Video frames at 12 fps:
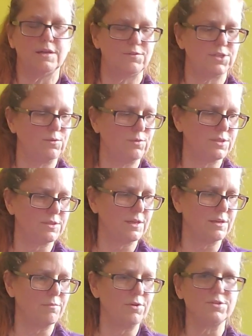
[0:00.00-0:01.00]
If she wants
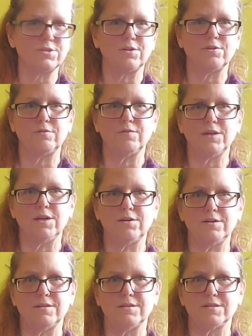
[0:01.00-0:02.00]
to post a little
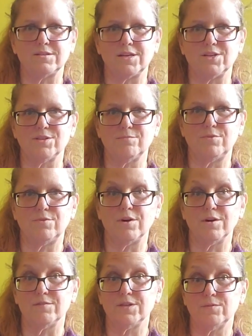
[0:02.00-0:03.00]
video to the discussion
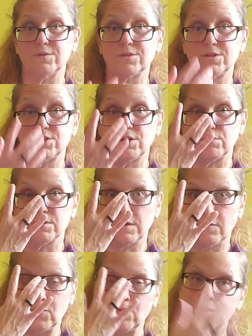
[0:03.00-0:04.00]
board, if she wants to show
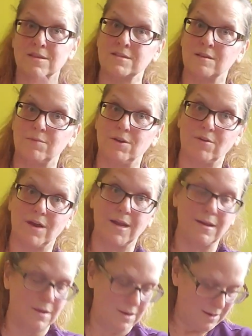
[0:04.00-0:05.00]
herself doing this, it'd be great.